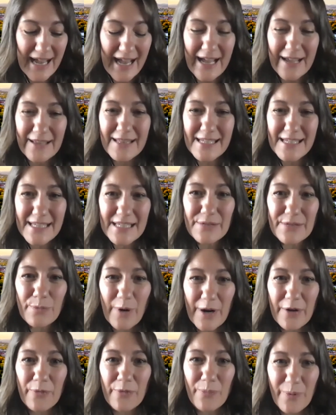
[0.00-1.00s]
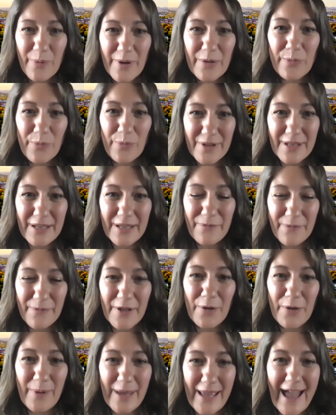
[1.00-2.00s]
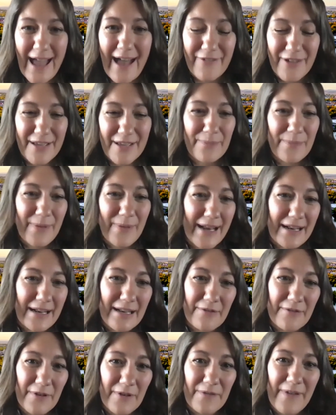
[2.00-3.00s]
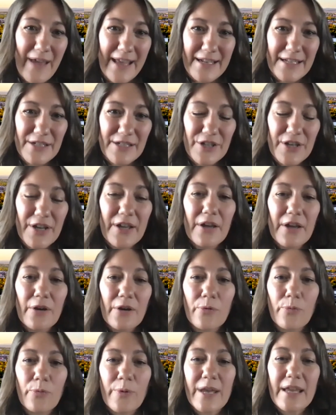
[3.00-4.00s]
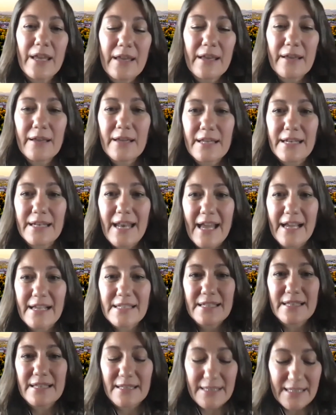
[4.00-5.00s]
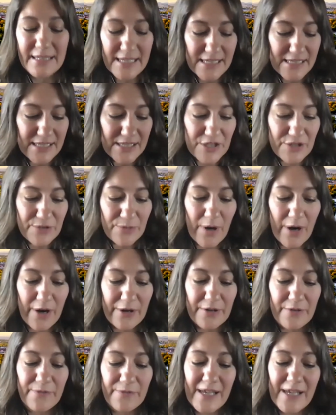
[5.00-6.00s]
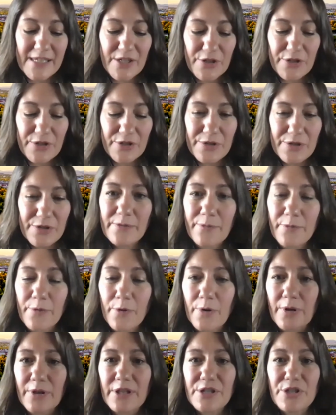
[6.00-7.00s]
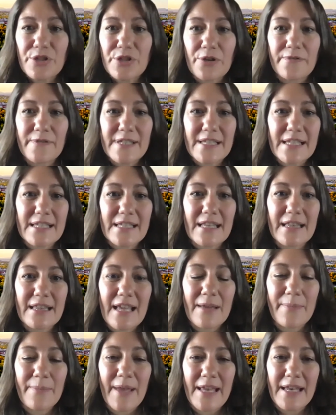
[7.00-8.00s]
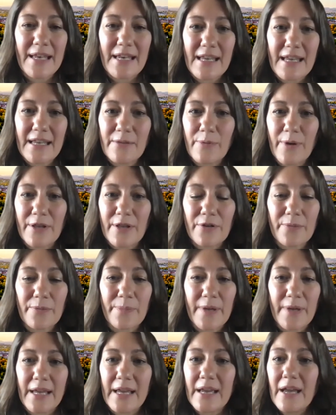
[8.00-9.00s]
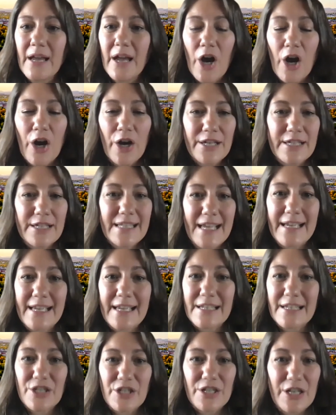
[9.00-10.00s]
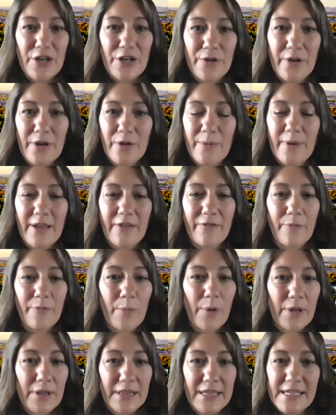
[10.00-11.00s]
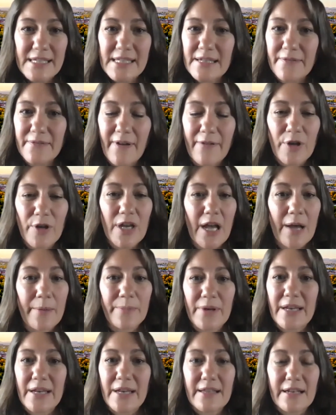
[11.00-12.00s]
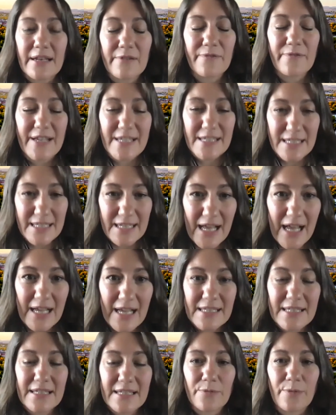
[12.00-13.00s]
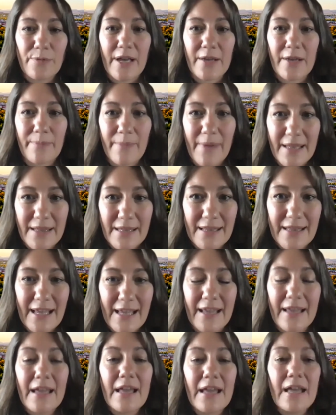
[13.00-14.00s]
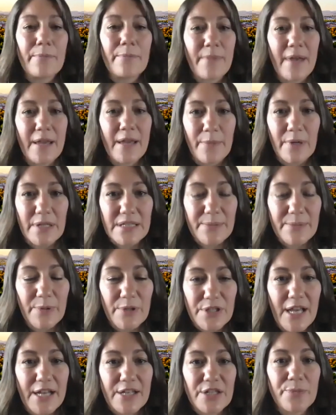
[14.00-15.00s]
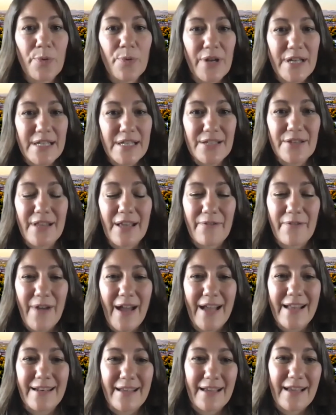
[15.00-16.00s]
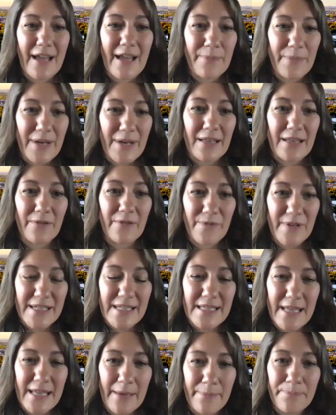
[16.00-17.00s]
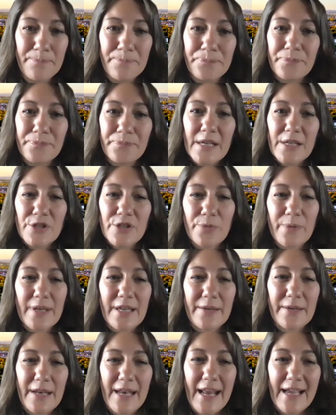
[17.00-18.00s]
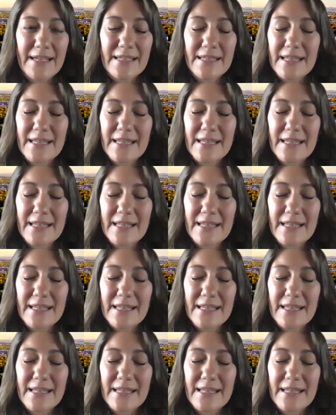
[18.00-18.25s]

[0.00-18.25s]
this is where we really feel we have a competitive advantage. We connect the leads to our investors for the services that they may need, whether it be architect engineering. We give them a list of every company that invests in us and recommend that they make multiple touch points so they find a company that fits them. So we connect